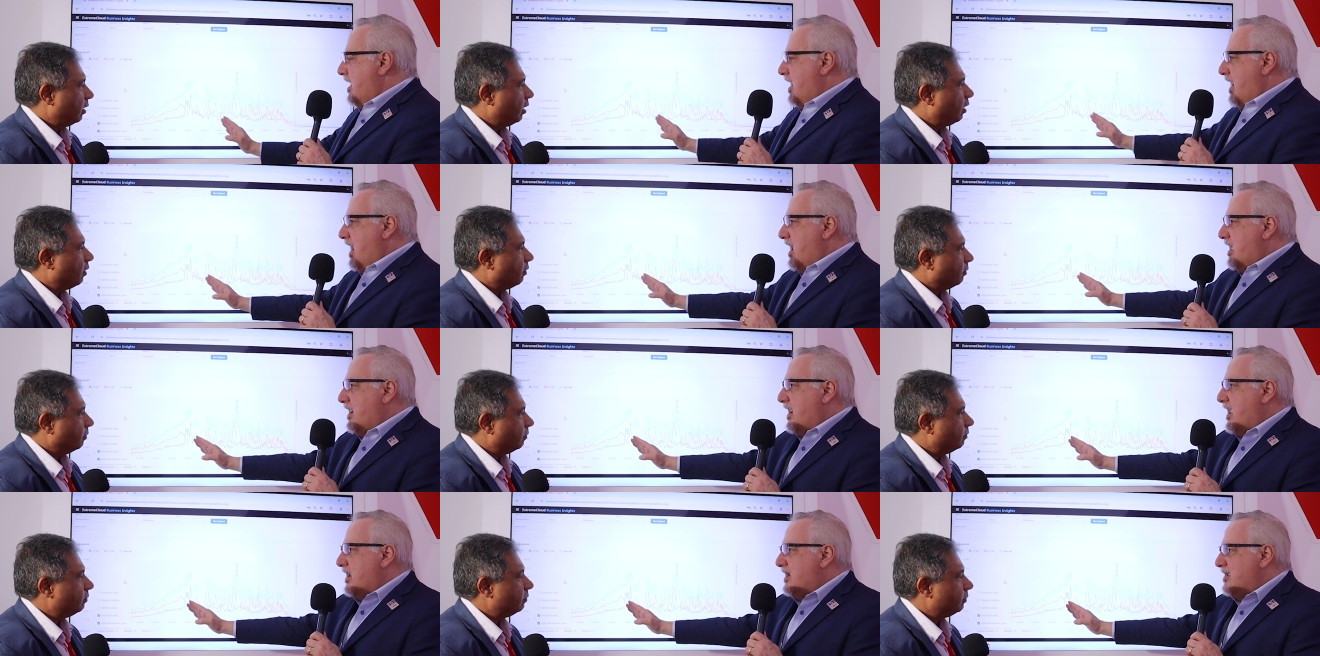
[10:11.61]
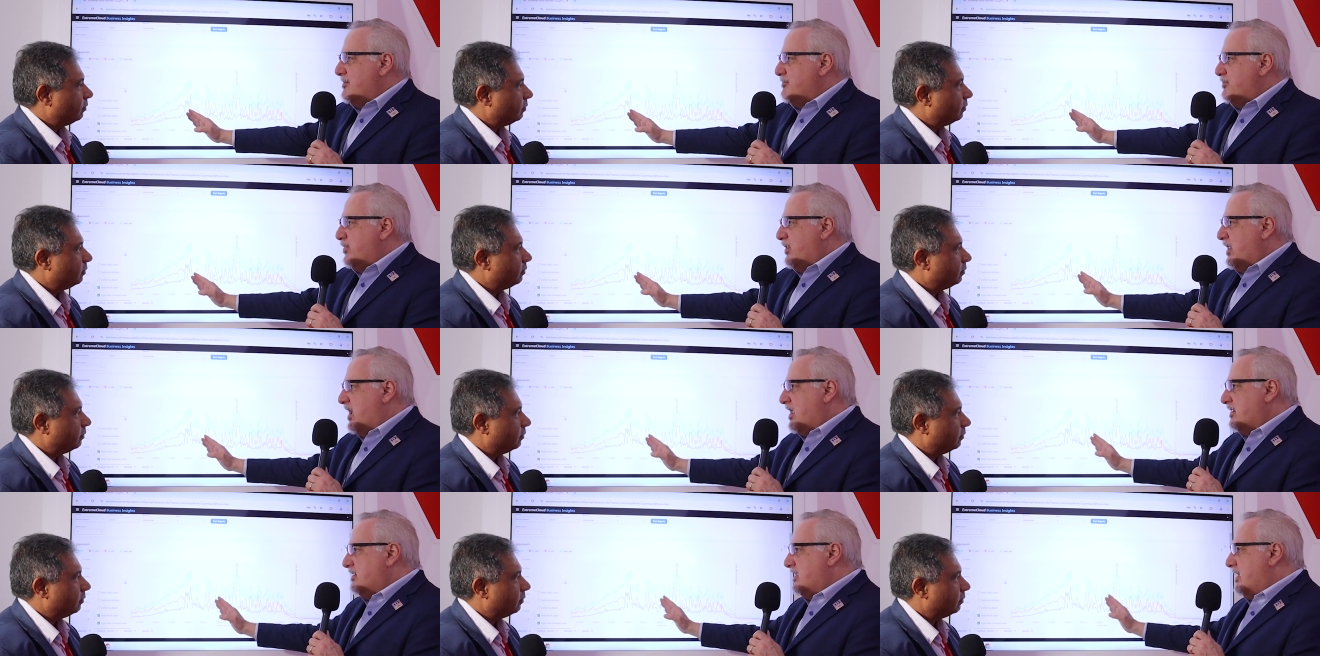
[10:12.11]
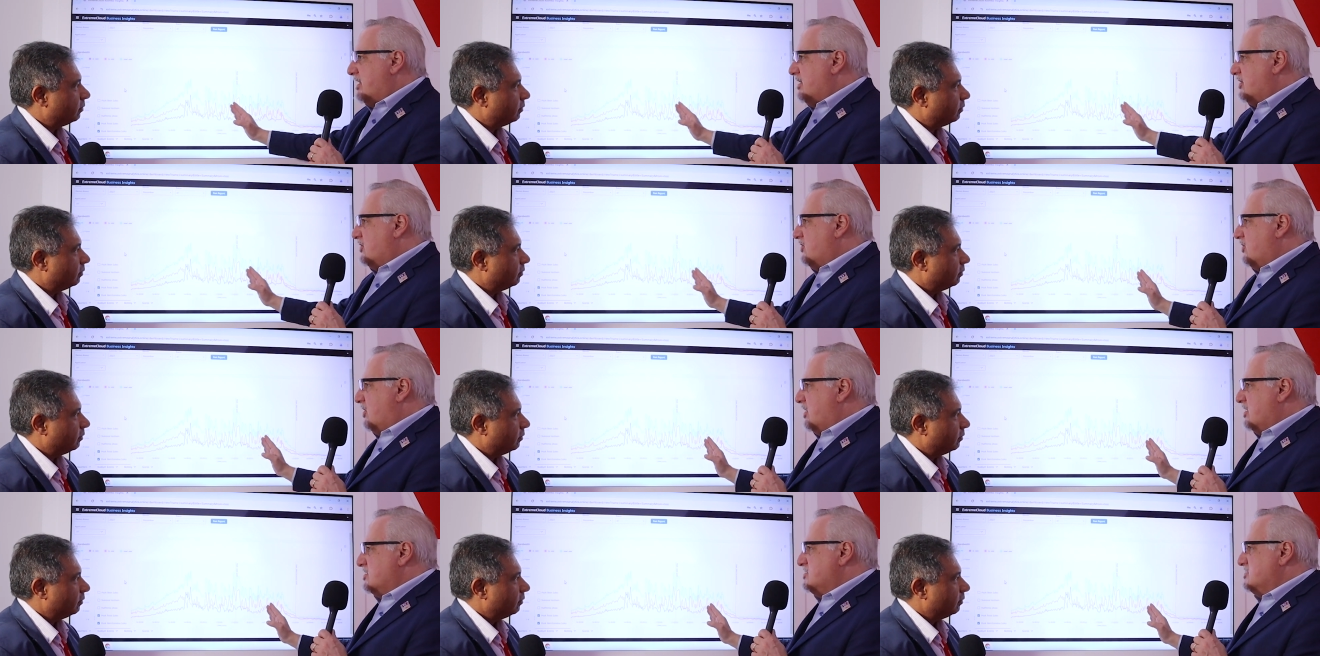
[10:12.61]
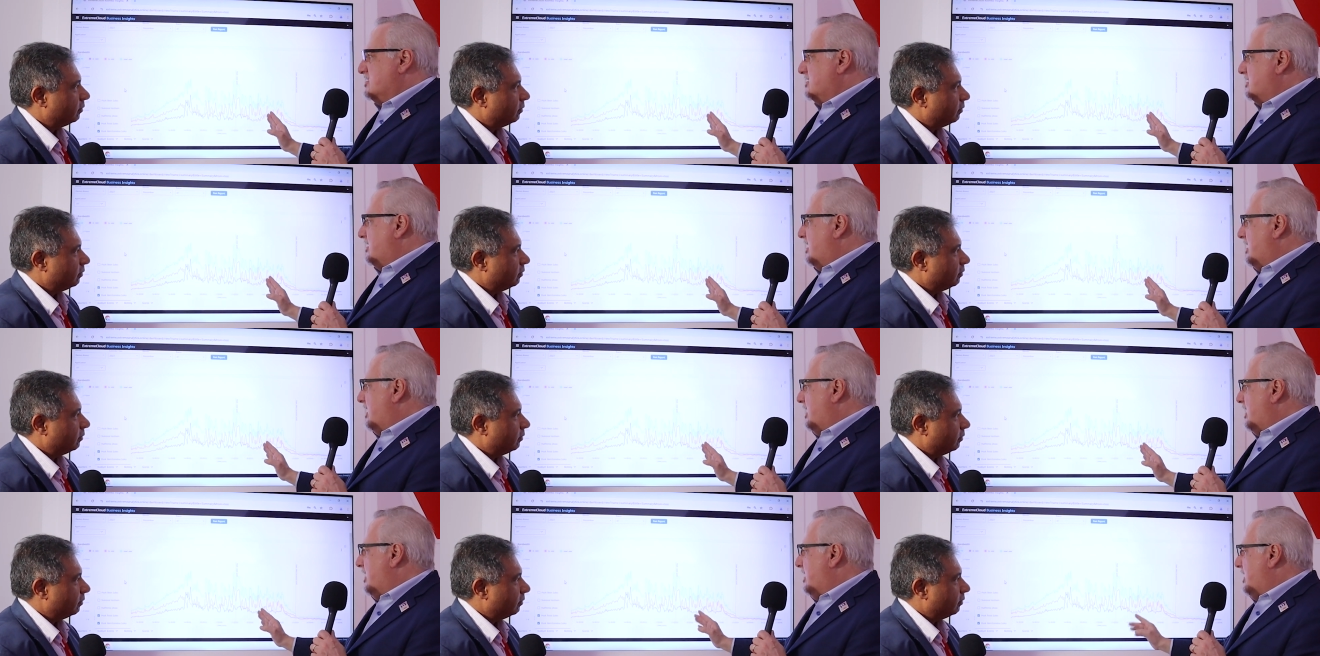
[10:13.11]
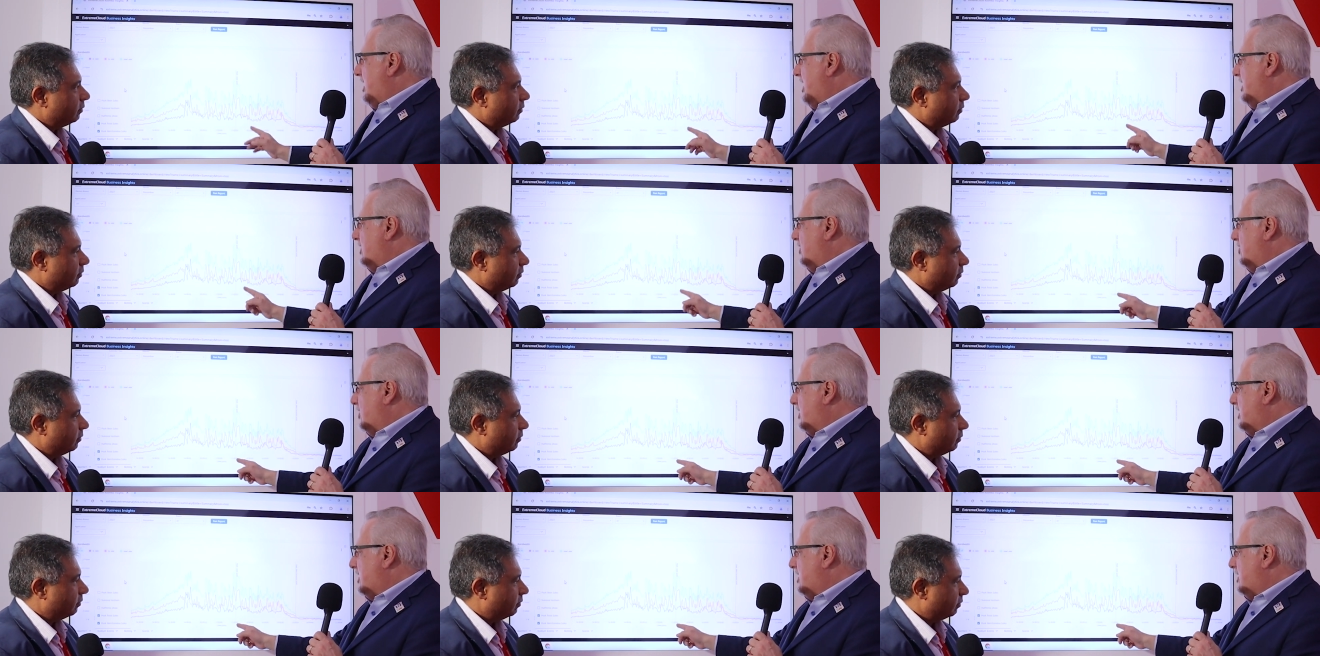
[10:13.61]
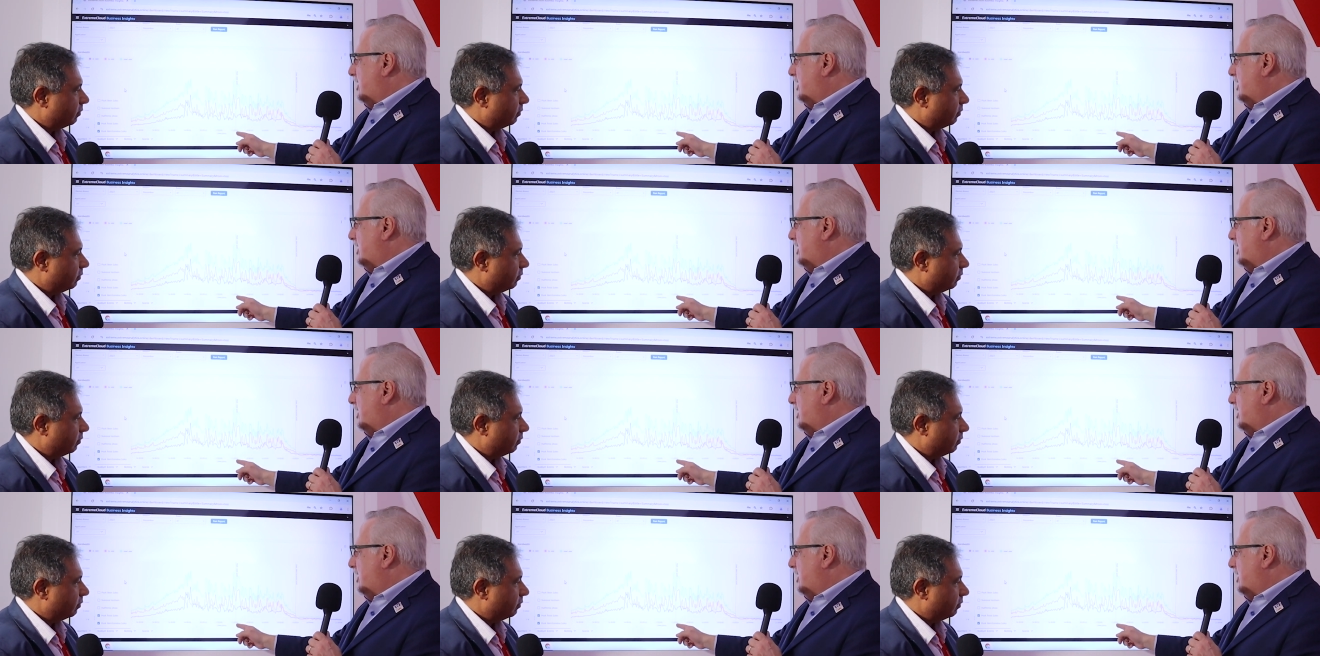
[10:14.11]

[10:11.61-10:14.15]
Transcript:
Speaker 1: Oh. And I can plot that across a line and look